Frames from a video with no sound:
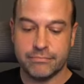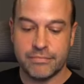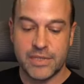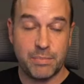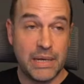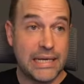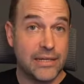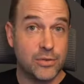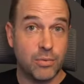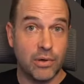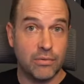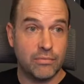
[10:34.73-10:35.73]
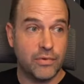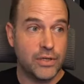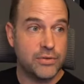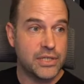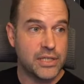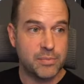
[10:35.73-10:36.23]
speed as well for
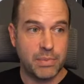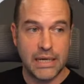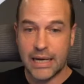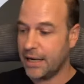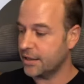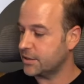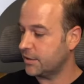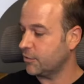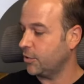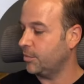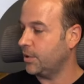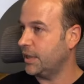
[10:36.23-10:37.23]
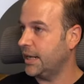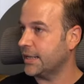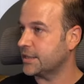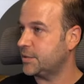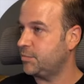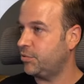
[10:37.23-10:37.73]
using speed edit. So I've got my
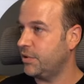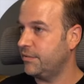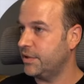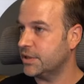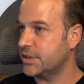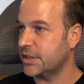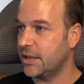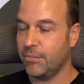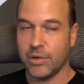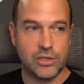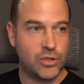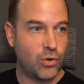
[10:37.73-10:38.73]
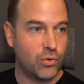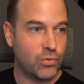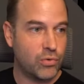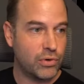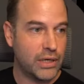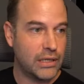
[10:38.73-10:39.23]
next, previous, and my toggle
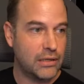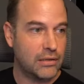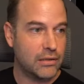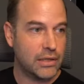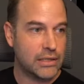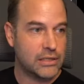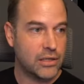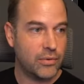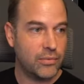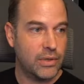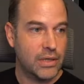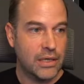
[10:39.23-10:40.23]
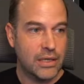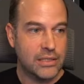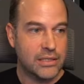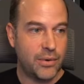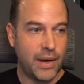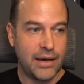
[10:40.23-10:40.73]
green, like so.
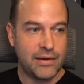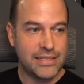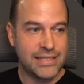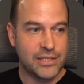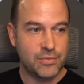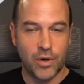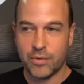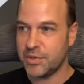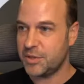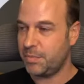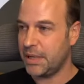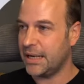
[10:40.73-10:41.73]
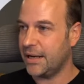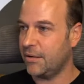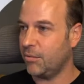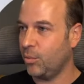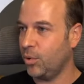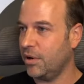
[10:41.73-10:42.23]
So how does this work with speed edit?
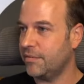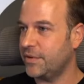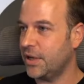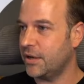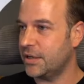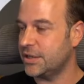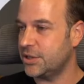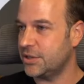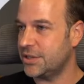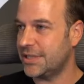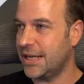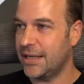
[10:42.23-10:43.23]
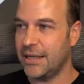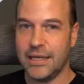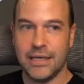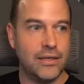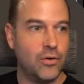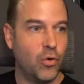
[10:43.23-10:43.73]
Well, what I've done is just set
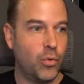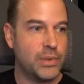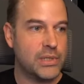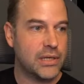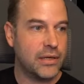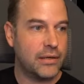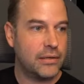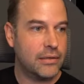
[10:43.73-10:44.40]
the orbiter